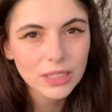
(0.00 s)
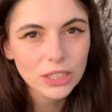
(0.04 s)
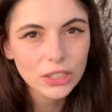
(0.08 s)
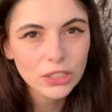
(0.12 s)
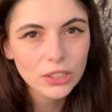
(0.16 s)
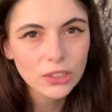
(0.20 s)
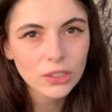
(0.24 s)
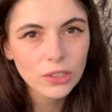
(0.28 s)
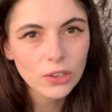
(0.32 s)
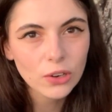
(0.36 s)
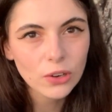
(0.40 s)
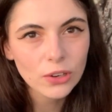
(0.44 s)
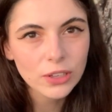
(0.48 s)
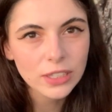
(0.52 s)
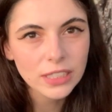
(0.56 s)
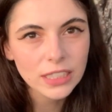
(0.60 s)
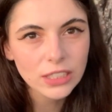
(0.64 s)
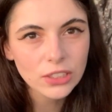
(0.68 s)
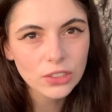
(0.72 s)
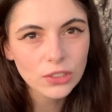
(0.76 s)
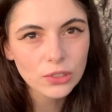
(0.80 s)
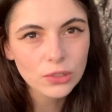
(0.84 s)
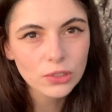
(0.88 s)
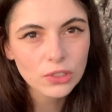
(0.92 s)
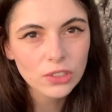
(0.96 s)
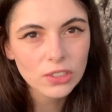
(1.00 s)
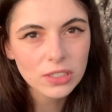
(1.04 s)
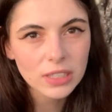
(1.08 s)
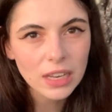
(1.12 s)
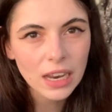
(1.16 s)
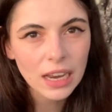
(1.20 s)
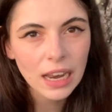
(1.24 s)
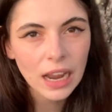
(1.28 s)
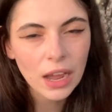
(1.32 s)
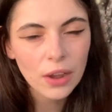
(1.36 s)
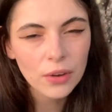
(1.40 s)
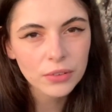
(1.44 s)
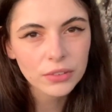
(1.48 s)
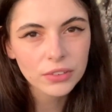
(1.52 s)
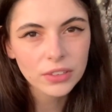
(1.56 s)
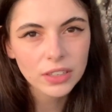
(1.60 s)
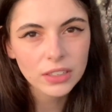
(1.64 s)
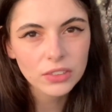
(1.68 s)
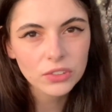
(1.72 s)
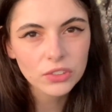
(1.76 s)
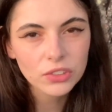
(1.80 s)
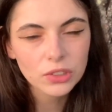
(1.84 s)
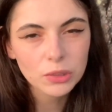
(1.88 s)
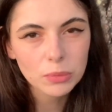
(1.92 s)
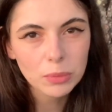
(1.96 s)
You're learning to just allow
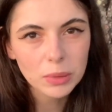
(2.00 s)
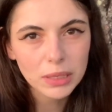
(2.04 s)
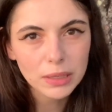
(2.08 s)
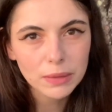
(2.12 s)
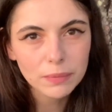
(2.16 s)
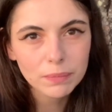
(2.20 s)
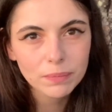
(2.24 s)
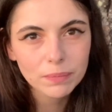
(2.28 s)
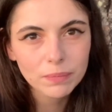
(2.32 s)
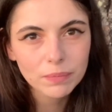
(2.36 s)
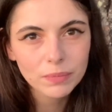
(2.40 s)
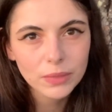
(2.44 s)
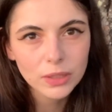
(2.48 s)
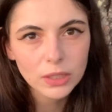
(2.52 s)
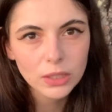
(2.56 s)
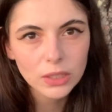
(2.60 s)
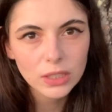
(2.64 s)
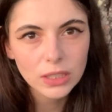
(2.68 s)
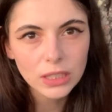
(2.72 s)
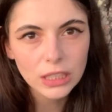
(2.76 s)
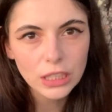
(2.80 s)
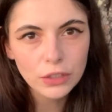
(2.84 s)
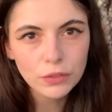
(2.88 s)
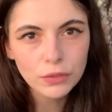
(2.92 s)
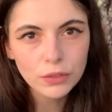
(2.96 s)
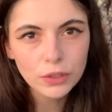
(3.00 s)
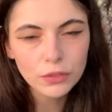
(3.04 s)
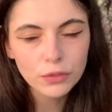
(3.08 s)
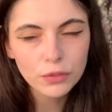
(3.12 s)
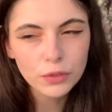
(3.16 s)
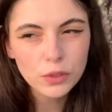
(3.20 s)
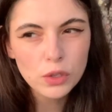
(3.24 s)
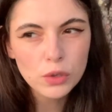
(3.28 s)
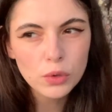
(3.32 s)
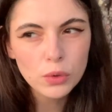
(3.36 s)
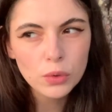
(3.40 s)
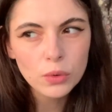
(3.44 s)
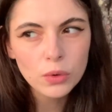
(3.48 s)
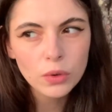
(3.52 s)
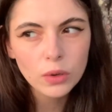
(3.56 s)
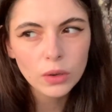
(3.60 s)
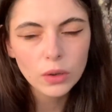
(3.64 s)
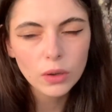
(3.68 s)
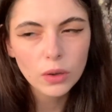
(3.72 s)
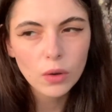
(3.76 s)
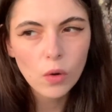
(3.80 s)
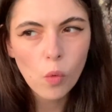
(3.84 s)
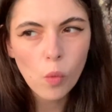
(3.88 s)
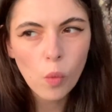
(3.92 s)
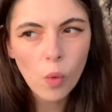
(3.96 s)
things to be. Even if you
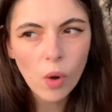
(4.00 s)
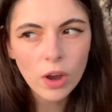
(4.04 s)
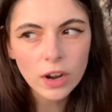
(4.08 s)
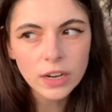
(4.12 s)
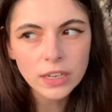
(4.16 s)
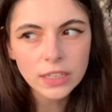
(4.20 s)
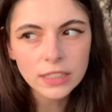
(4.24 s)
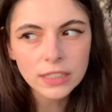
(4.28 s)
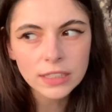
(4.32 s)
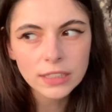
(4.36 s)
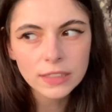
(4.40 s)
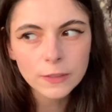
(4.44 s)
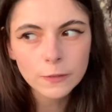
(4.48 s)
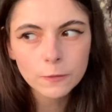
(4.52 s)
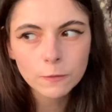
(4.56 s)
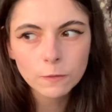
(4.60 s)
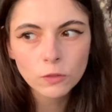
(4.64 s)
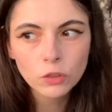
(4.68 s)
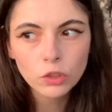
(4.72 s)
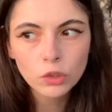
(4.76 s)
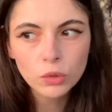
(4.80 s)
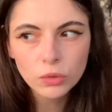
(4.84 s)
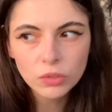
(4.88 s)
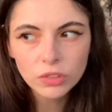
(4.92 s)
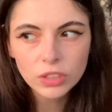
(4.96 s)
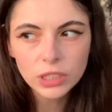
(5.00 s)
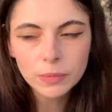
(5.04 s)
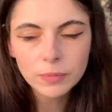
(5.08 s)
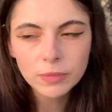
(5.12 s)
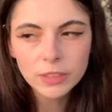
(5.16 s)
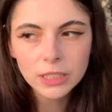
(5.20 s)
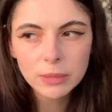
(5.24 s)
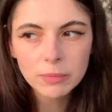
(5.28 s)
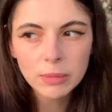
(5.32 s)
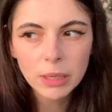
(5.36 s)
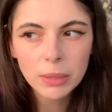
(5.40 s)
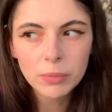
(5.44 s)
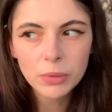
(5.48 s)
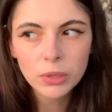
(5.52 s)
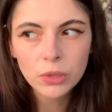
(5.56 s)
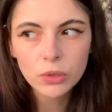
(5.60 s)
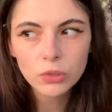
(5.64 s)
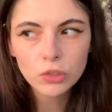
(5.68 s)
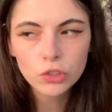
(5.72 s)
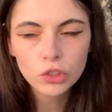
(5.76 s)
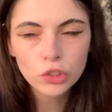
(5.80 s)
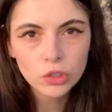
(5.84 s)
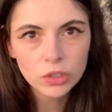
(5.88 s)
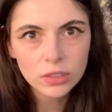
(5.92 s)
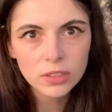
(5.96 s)
want to do something, maybe you
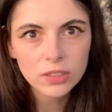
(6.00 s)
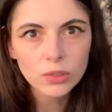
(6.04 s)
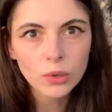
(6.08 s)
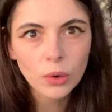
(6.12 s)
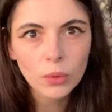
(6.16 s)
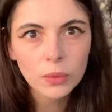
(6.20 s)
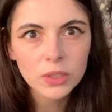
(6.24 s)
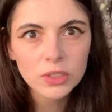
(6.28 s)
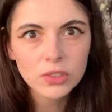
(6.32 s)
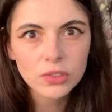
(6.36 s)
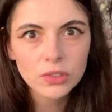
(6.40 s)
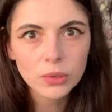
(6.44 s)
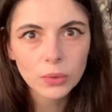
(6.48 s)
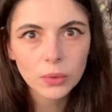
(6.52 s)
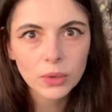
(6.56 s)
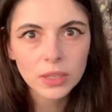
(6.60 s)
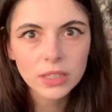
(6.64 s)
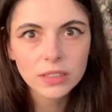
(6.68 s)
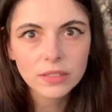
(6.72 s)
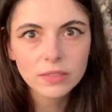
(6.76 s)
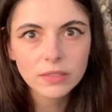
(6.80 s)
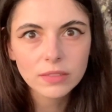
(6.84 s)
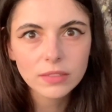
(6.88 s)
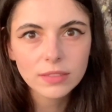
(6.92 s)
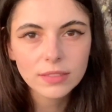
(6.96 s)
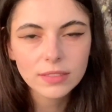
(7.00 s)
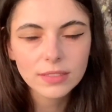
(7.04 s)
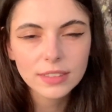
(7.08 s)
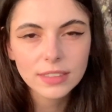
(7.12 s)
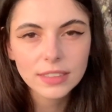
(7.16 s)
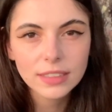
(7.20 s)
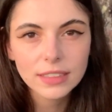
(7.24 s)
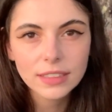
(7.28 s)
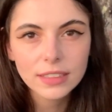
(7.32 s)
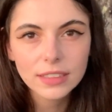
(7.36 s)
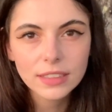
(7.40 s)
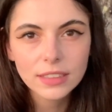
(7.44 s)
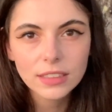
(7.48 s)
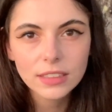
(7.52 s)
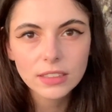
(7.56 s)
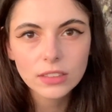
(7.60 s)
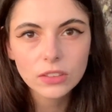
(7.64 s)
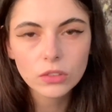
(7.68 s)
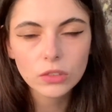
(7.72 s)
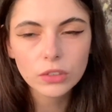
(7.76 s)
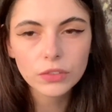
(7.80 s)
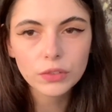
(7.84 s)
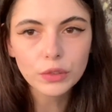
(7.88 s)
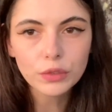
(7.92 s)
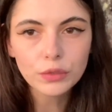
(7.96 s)
shouldn't always do it.
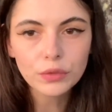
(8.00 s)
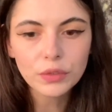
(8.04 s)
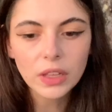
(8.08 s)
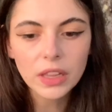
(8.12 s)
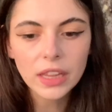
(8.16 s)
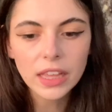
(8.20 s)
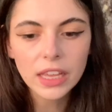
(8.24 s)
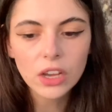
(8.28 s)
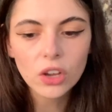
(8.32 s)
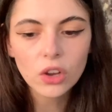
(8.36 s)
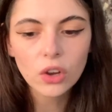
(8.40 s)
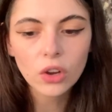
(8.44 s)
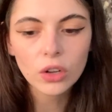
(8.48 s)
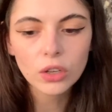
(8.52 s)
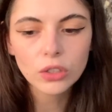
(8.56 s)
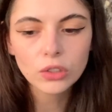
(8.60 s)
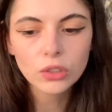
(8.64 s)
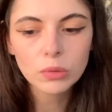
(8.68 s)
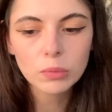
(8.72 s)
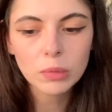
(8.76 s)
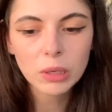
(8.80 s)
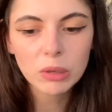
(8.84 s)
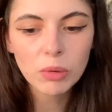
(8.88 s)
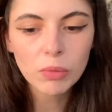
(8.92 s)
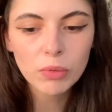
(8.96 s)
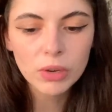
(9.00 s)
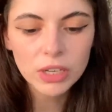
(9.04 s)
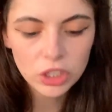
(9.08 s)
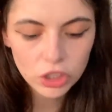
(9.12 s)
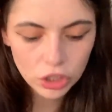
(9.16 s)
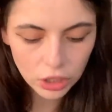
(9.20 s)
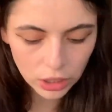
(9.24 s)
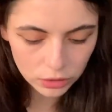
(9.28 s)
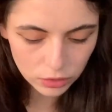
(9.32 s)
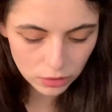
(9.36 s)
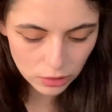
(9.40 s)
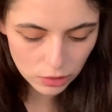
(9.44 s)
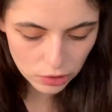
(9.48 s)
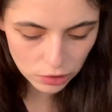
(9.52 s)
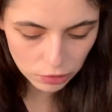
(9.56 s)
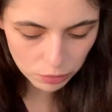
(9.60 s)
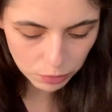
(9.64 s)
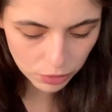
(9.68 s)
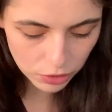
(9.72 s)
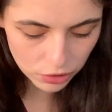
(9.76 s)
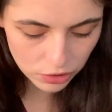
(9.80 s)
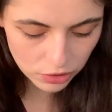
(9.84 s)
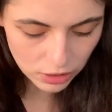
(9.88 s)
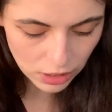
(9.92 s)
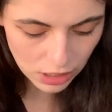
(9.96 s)
So if you're feeling a call to maybe reach out to this
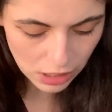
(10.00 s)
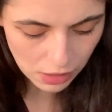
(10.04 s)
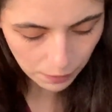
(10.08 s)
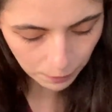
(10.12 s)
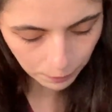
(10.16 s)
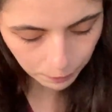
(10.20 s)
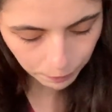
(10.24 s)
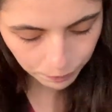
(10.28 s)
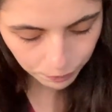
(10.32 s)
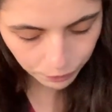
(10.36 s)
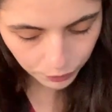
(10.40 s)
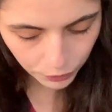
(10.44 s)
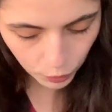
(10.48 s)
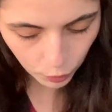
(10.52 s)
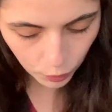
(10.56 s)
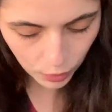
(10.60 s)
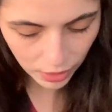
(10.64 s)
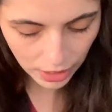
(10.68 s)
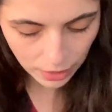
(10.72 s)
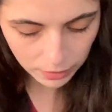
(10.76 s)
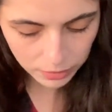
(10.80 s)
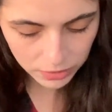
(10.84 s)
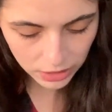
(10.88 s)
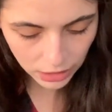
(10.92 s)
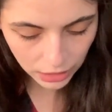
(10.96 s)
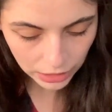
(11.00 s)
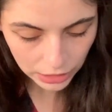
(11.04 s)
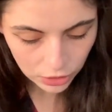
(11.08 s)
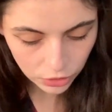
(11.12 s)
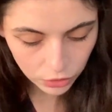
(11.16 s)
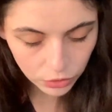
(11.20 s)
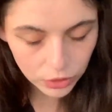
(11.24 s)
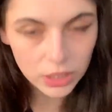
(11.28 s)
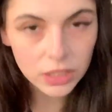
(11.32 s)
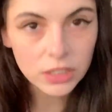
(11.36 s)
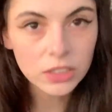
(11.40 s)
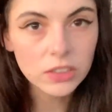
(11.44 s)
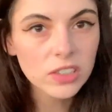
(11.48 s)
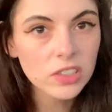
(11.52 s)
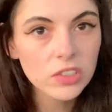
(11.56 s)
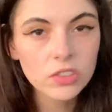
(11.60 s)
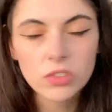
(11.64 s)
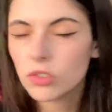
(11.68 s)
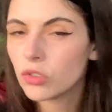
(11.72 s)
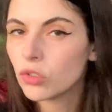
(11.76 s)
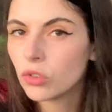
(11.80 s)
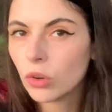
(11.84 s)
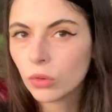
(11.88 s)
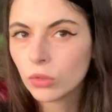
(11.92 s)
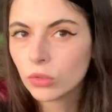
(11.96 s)
person, what I'm telling you here is
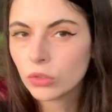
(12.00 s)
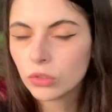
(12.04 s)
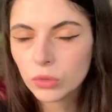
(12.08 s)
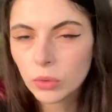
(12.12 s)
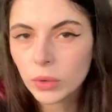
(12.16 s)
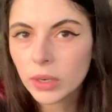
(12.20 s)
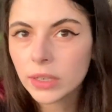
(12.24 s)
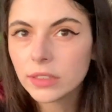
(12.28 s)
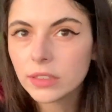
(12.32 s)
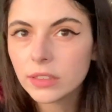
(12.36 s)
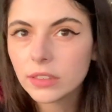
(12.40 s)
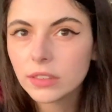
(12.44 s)
don't do it.